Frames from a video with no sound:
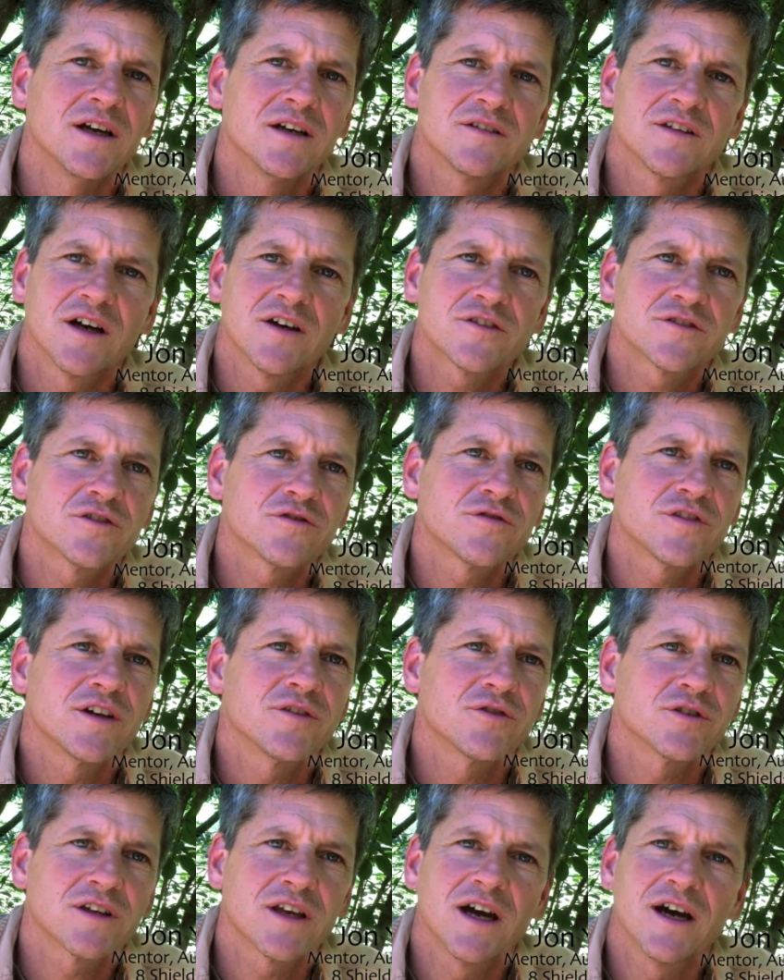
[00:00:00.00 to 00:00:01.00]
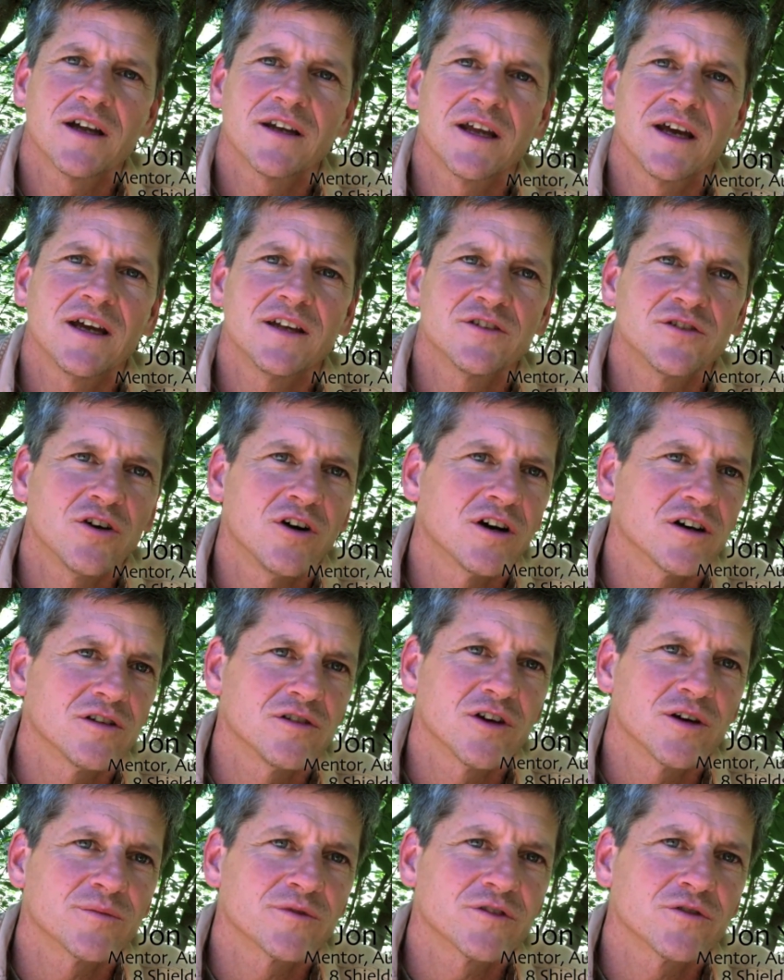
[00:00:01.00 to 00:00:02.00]
Tell us your favorite cat and dog
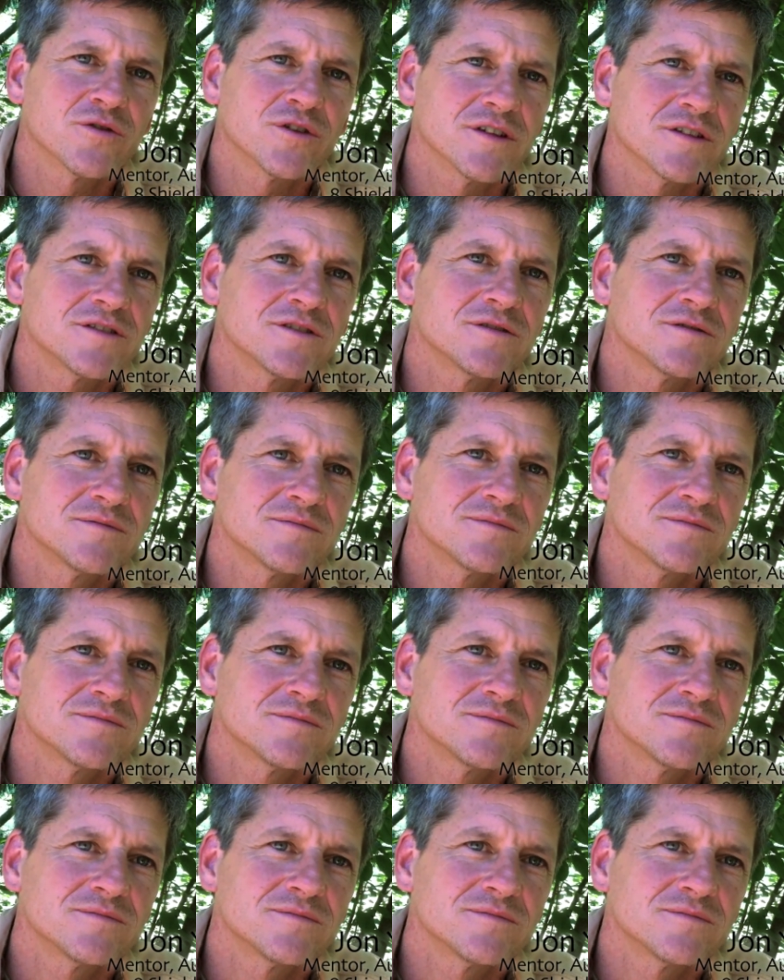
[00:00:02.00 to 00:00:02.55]
alarm stories.